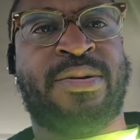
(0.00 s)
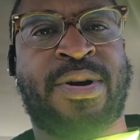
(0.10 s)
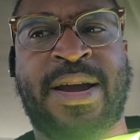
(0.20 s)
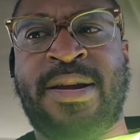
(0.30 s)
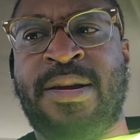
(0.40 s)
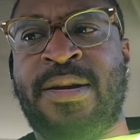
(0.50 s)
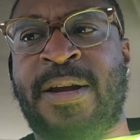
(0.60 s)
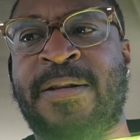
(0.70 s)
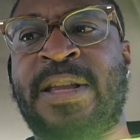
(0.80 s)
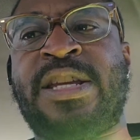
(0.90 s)
right?
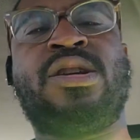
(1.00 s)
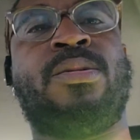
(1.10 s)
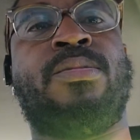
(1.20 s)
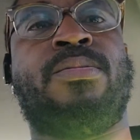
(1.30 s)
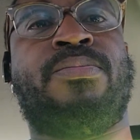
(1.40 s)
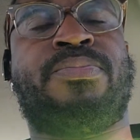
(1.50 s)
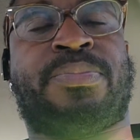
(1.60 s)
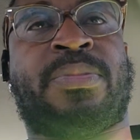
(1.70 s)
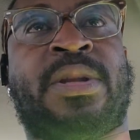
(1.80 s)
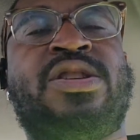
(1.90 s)
That's a
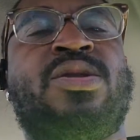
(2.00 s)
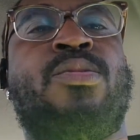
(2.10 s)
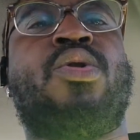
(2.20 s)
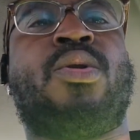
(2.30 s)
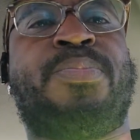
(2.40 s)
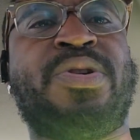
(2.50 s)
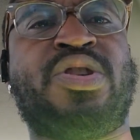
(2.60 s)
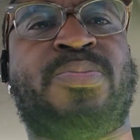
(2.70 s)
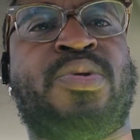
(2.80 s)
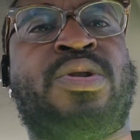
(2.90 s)
that's a moral
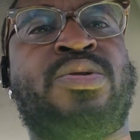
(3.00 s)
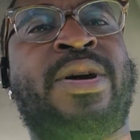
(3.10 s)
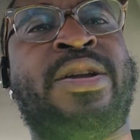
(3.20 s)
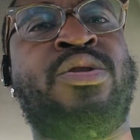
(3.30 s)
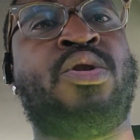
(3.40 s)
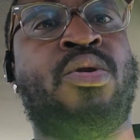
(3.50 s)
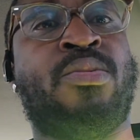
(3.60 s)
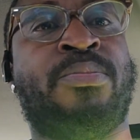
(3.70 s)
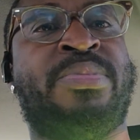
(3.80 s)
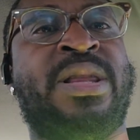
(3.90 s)
principle because why you
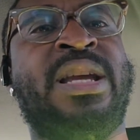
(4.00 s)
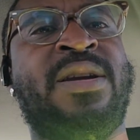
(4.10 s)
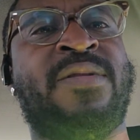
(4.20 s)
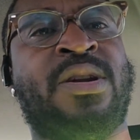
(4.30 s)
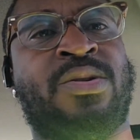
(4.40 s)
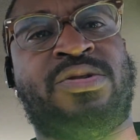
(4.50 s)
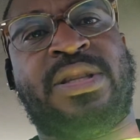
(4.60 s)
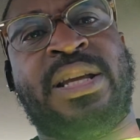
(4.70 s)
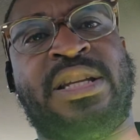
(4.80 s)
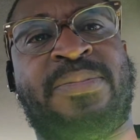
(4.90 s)
don't believe in those
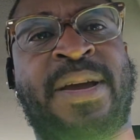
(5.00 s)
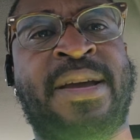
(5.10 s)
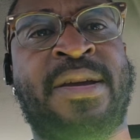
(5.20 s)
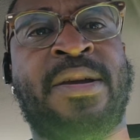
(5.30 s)
things, man.